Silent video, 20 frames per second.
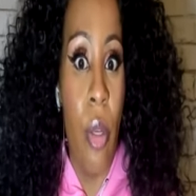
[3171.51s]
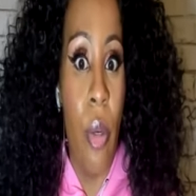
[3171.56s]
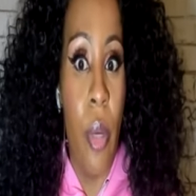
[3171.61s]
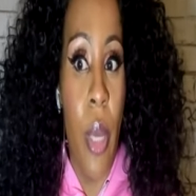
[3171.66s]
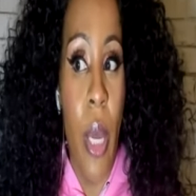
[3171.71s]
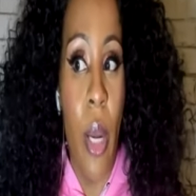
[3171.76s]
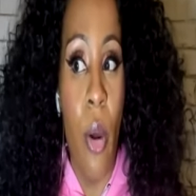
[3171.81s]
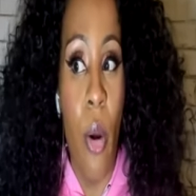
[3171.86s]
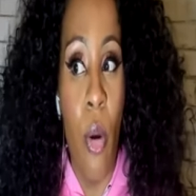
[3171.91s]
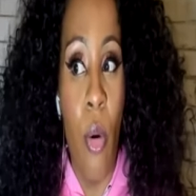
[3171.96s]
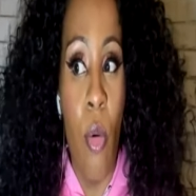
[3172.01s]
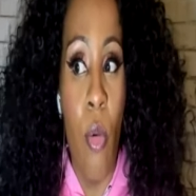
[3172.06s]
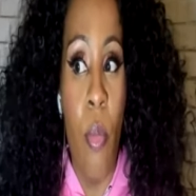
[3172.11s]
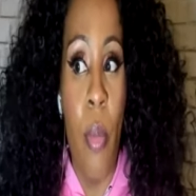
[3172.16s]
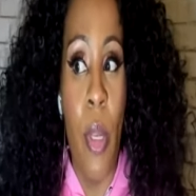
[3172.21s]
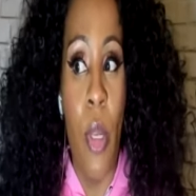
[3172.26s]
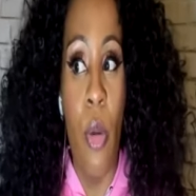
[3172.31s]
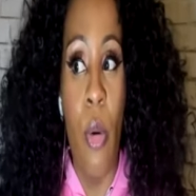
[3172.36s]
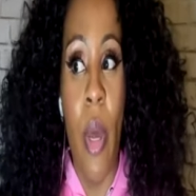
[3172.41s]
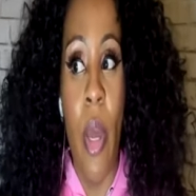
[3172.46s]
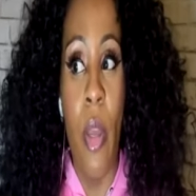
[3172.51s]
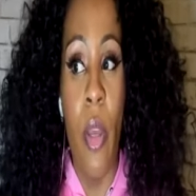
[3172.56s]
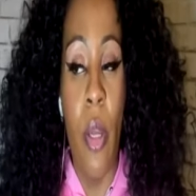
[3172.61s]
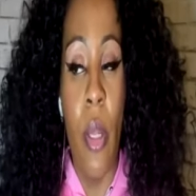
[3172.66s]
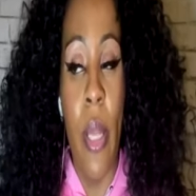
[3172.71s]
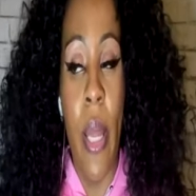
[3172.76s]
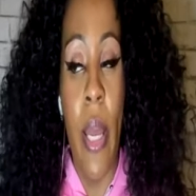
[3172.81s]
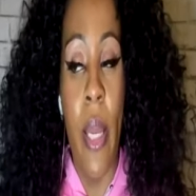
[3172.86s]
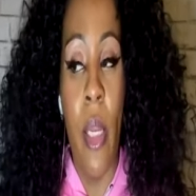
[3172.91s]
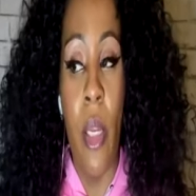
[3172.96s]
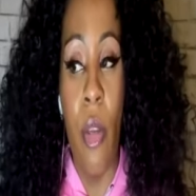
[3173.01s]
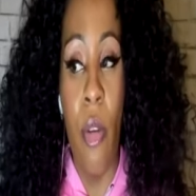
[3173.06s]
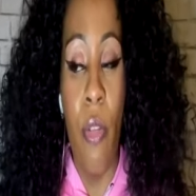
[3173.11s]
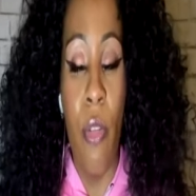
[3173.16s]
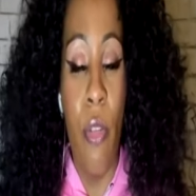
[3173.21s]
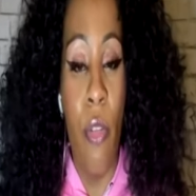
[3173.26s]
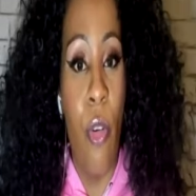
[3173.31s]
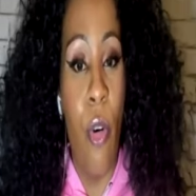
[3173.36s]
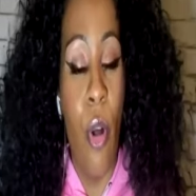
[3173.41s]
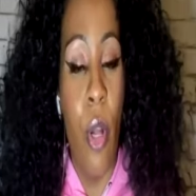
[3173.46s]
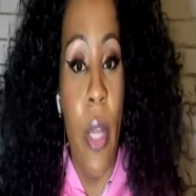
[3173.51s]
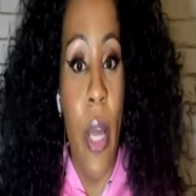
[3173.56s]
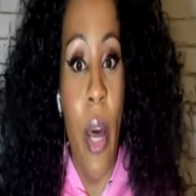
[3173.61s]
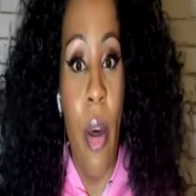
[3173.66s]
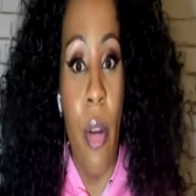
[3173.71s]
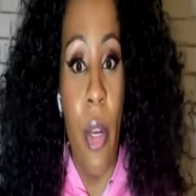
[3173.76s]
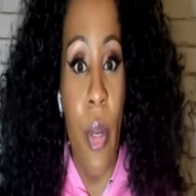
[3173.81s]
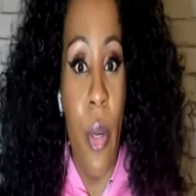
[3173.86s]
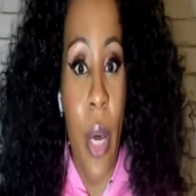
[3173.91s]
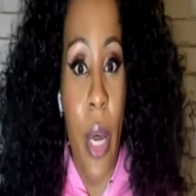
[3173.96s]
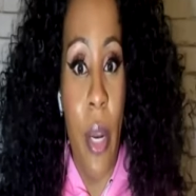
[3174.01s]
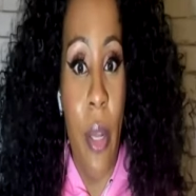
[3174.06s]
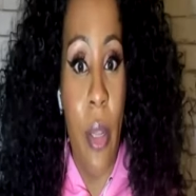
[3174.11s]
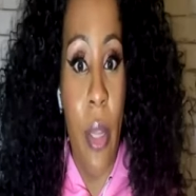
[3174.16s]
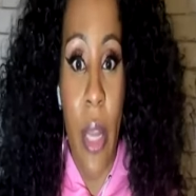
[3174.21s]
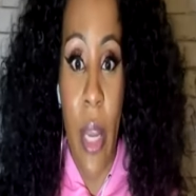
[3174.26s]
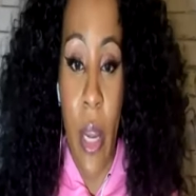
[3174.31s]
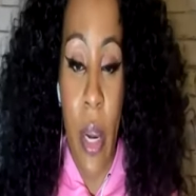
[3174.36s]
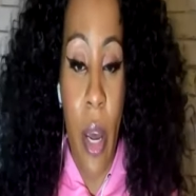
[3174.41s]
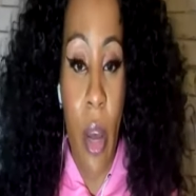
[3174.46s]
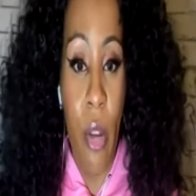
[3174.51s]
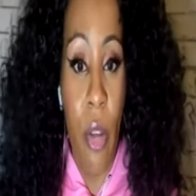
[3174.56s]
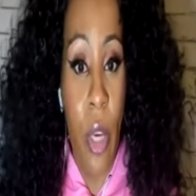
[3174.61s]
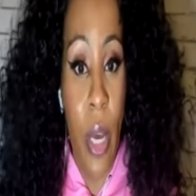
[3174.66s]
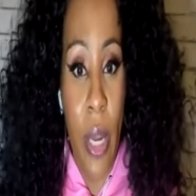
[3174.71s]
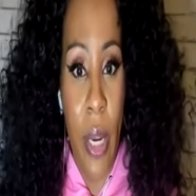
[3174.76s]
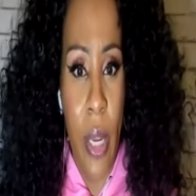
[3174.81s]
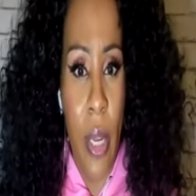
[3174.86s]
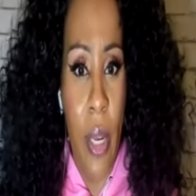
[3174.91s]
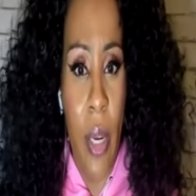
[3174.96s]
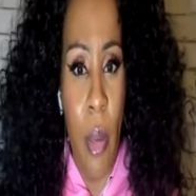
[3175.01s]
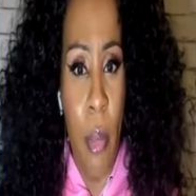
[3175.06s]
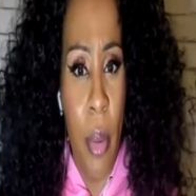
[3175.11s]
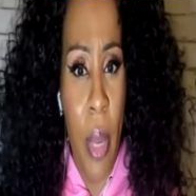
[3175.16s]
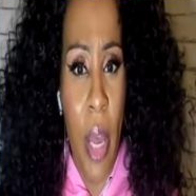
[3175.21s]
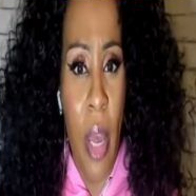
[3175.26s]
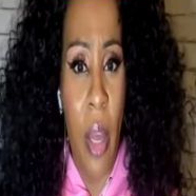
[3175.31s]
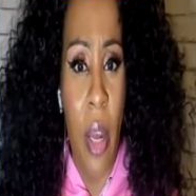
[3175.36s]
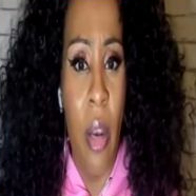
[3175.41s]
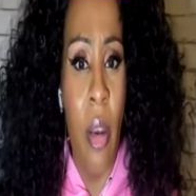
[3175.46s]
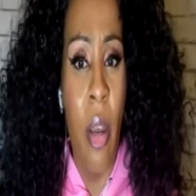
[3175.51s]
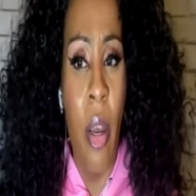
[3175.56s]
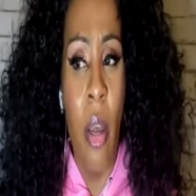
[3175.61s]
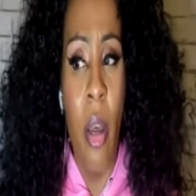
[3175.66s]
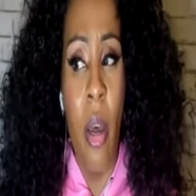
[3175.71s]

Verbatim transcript: You get home and you you like you fall out and you gotta lay down. You gotta get in the bed.